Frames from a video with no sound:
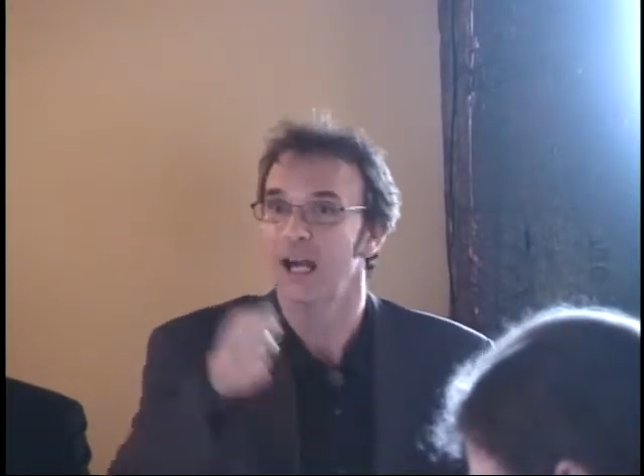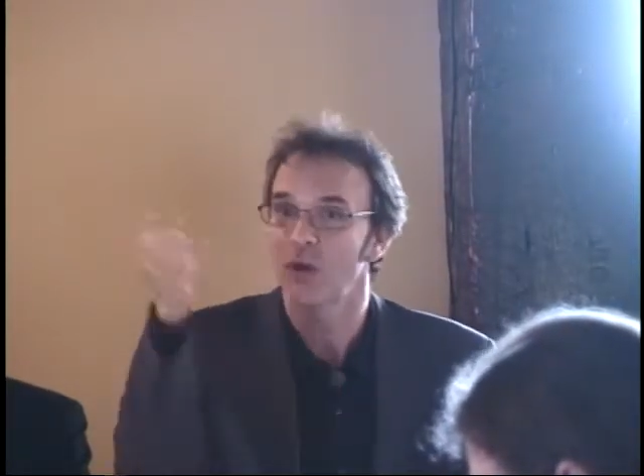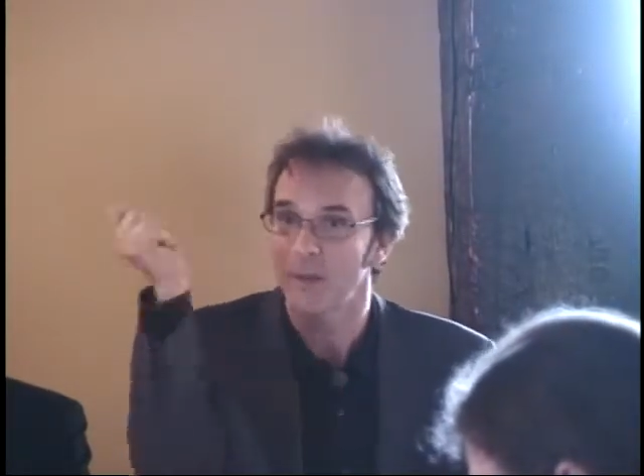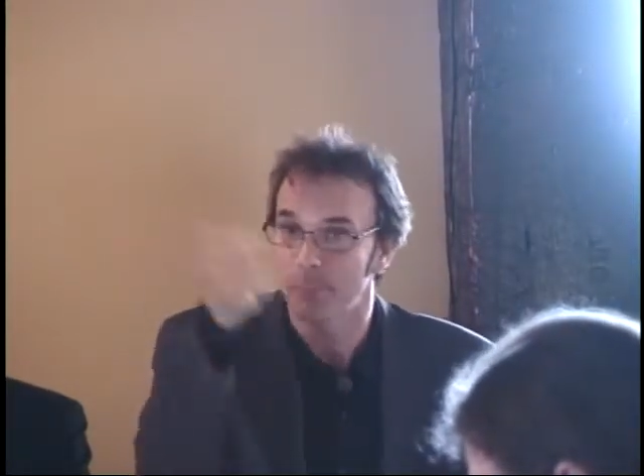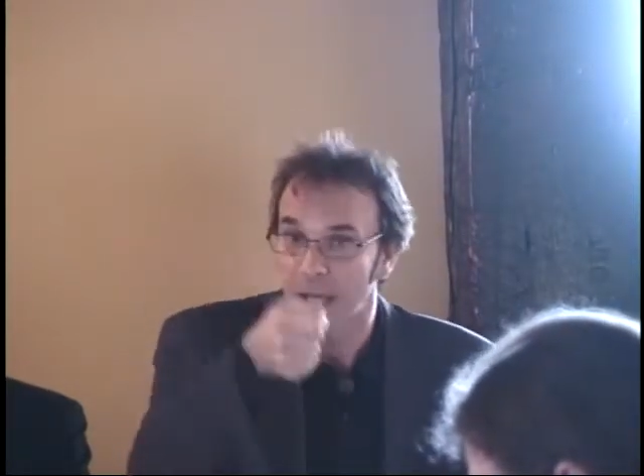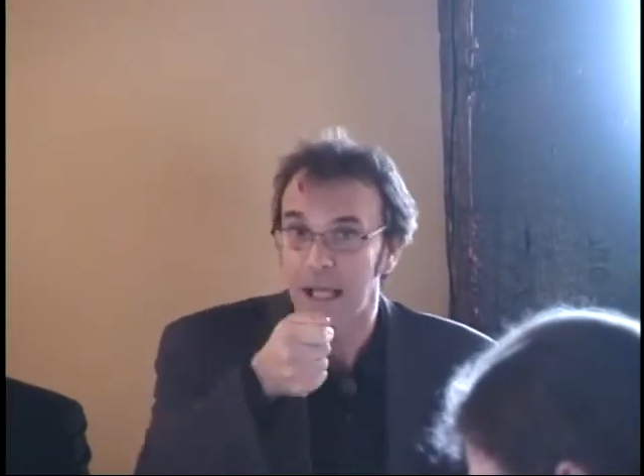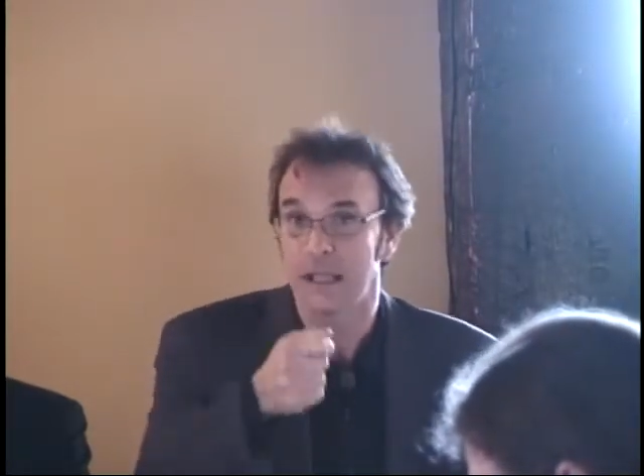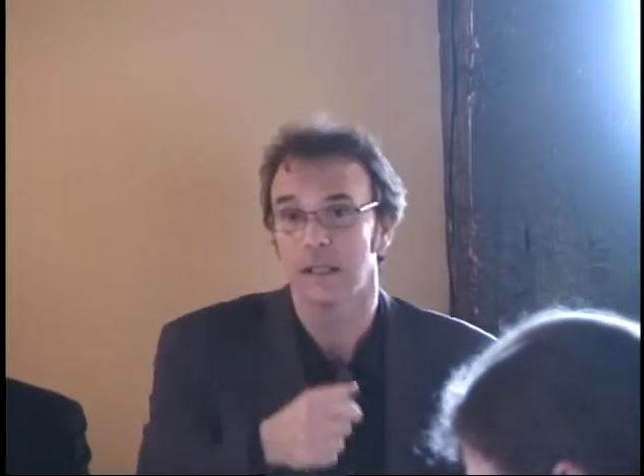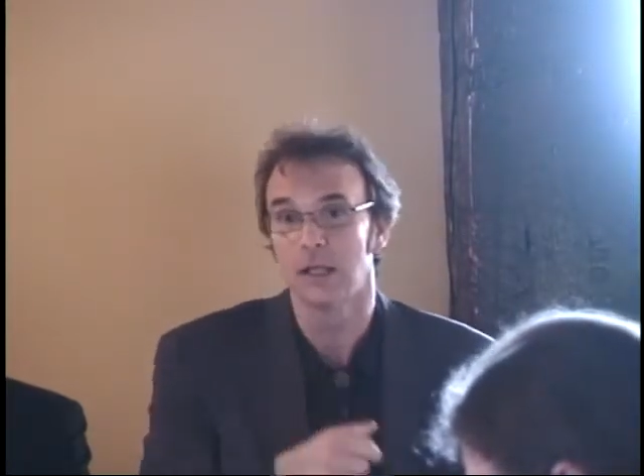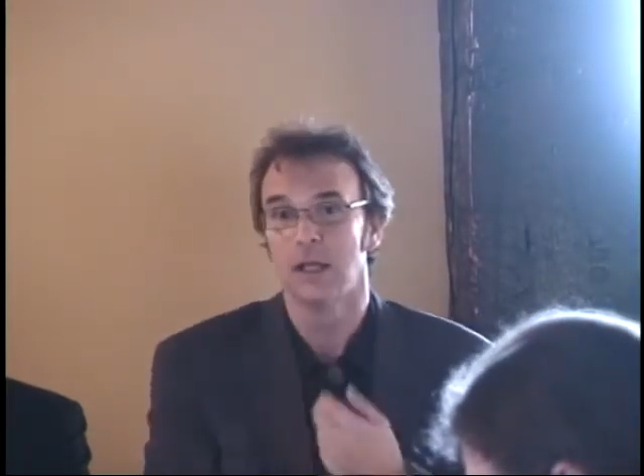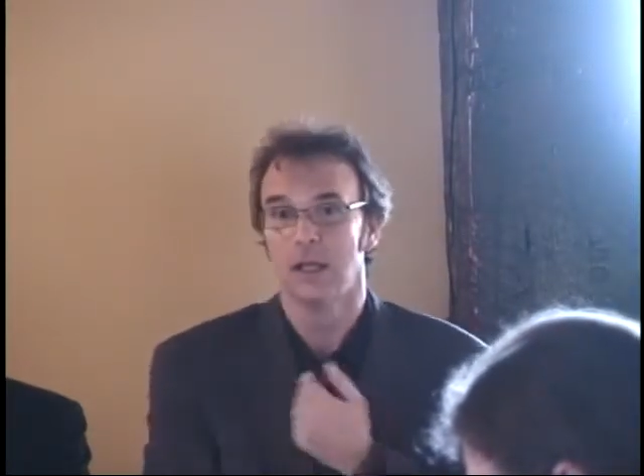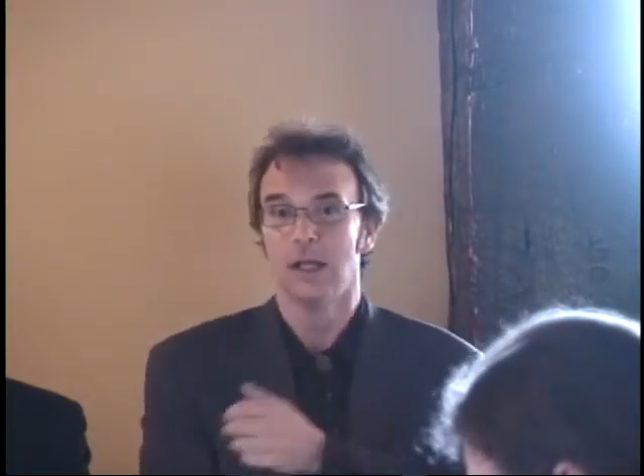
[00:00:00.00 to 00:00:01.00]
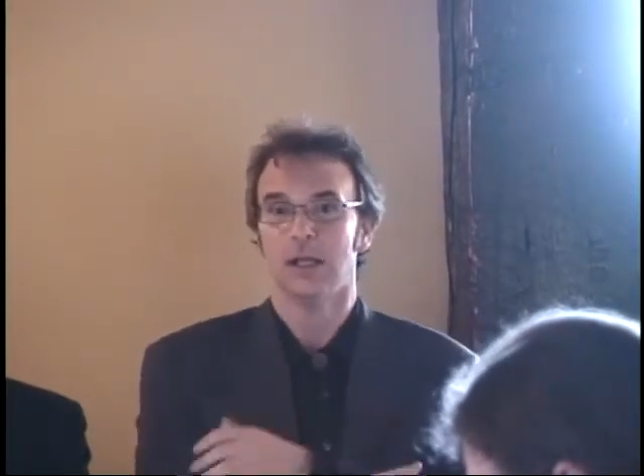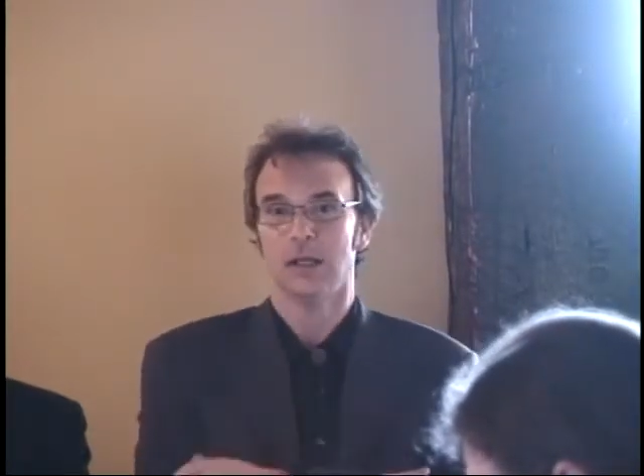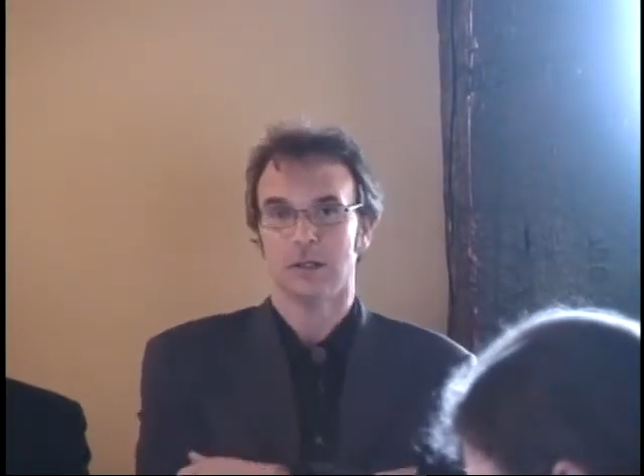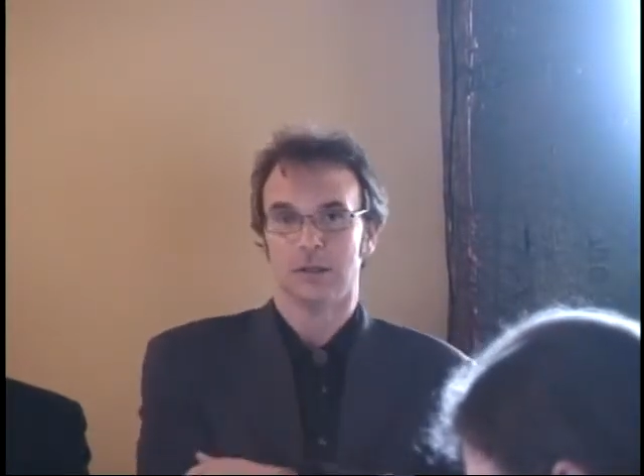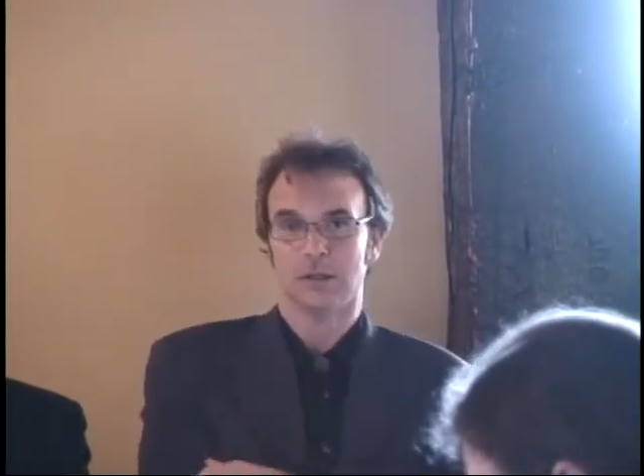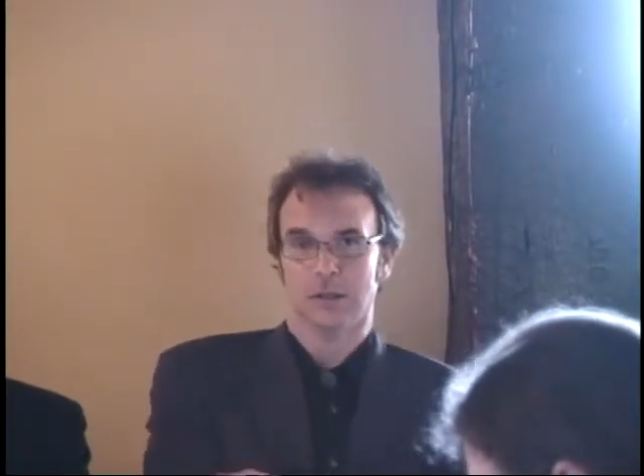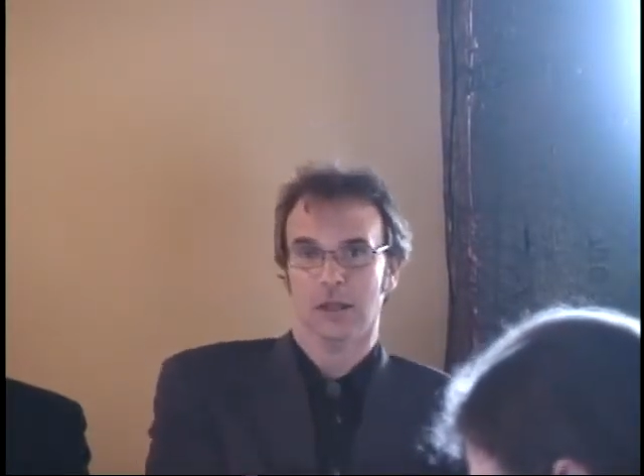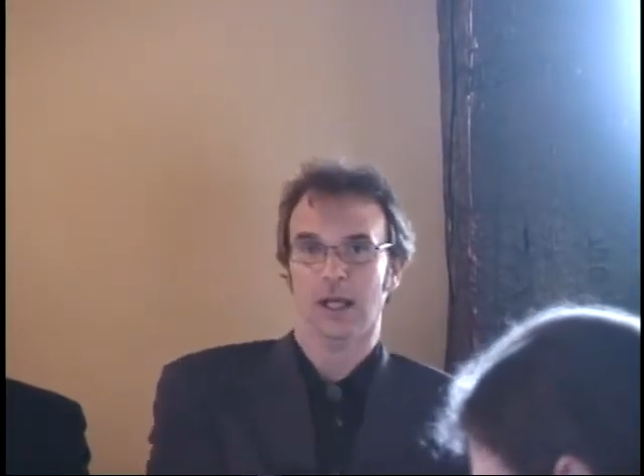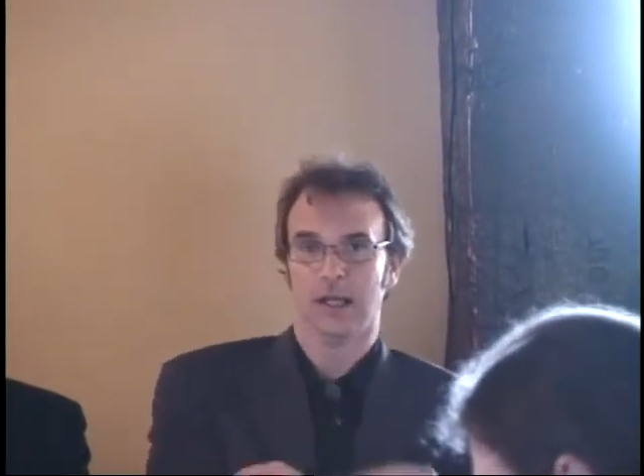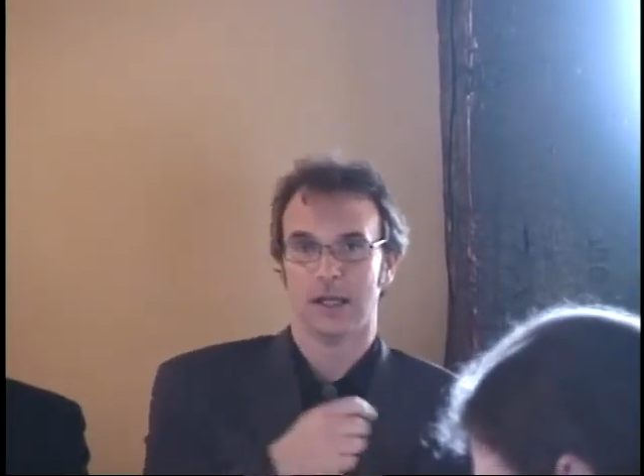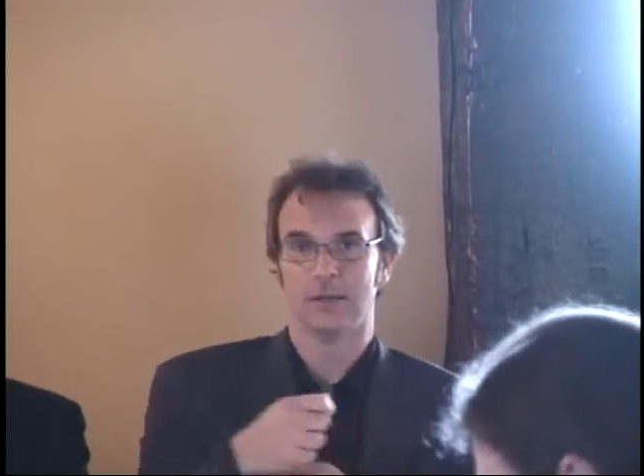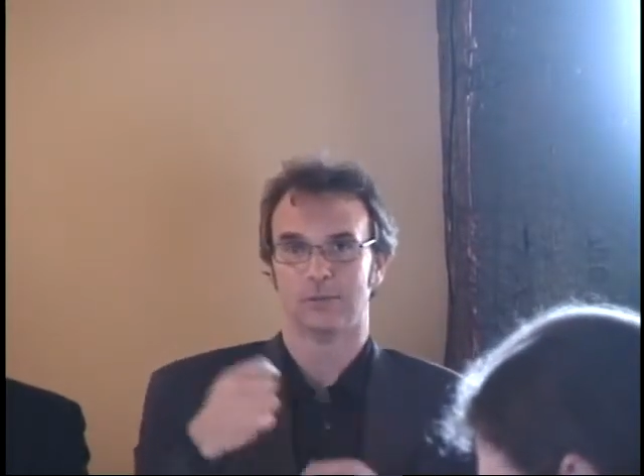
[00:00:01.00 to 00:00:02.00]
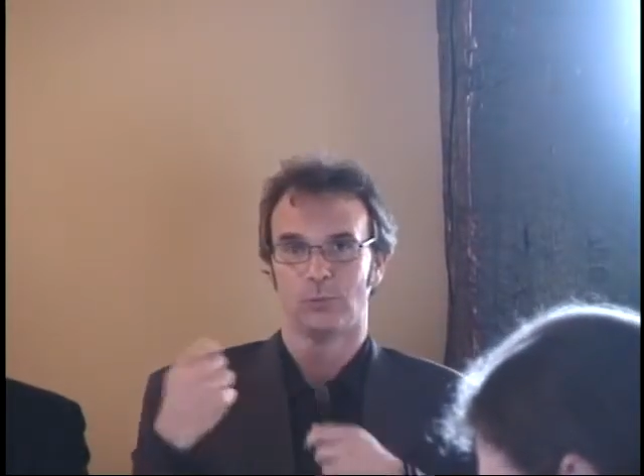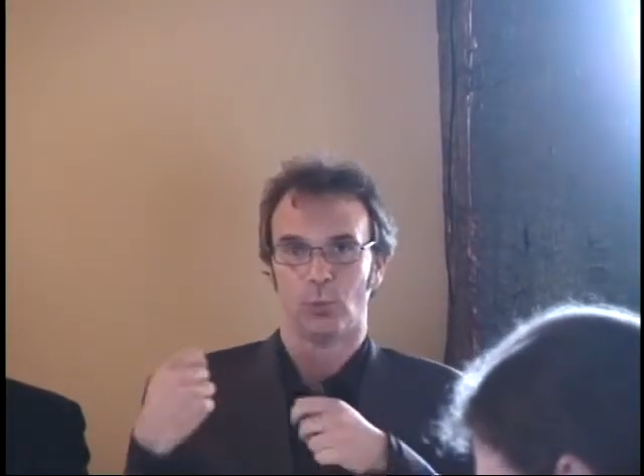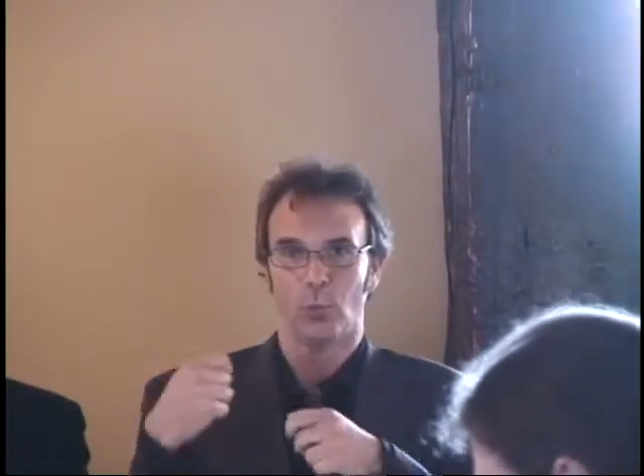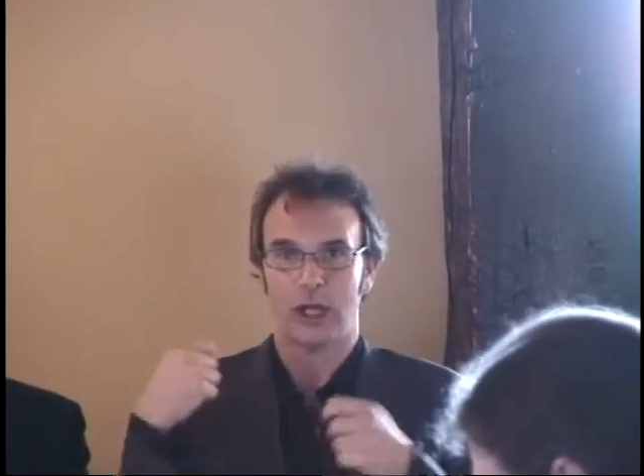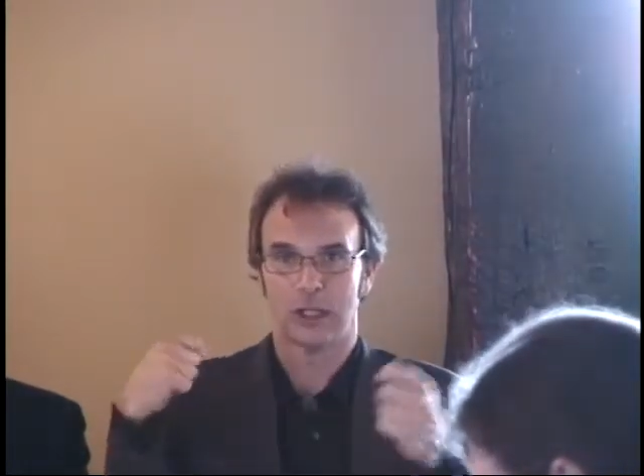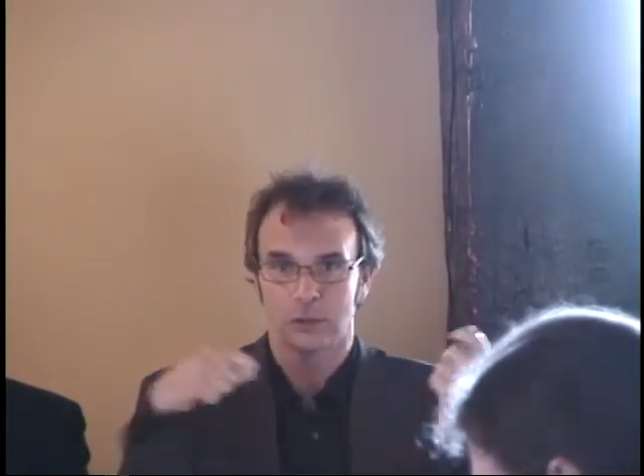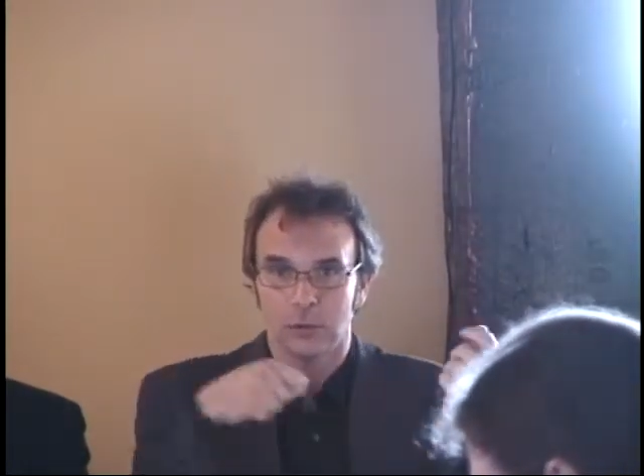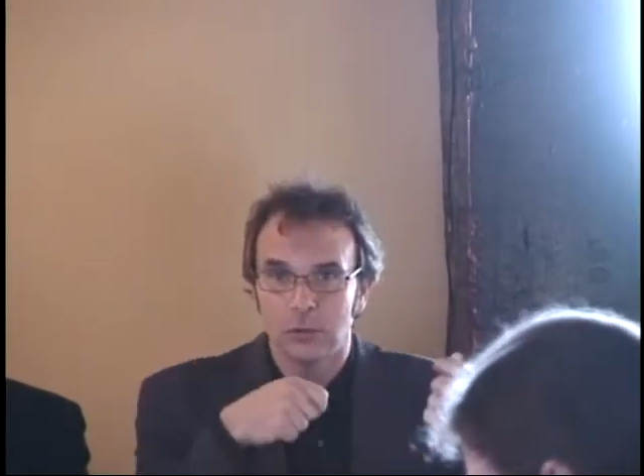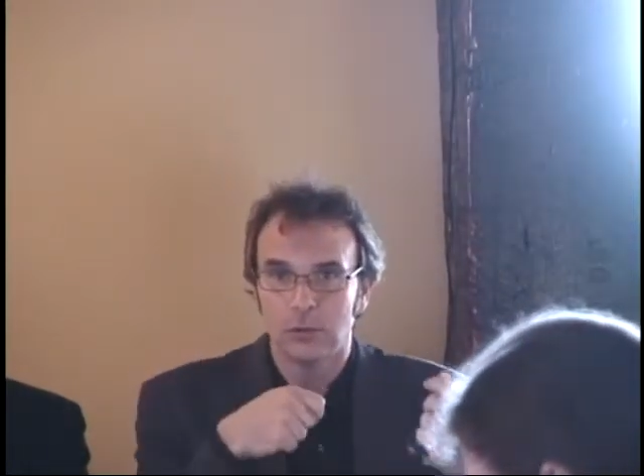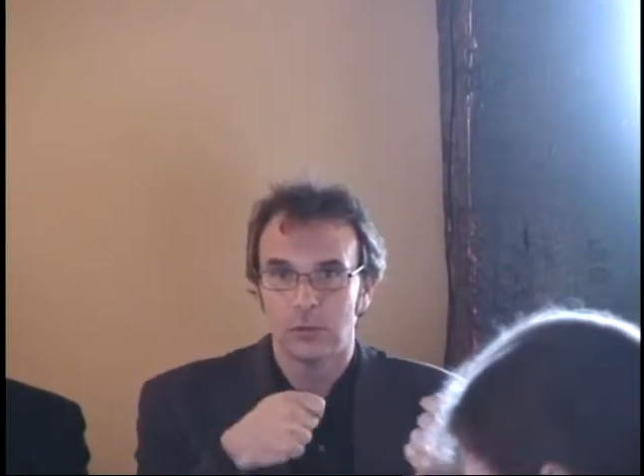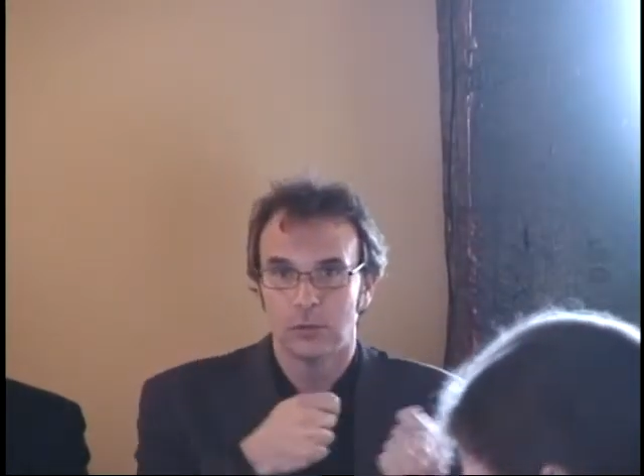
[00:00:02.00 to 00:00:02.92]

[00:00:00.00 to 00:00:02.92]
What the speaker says: I don't want to paint and then wait.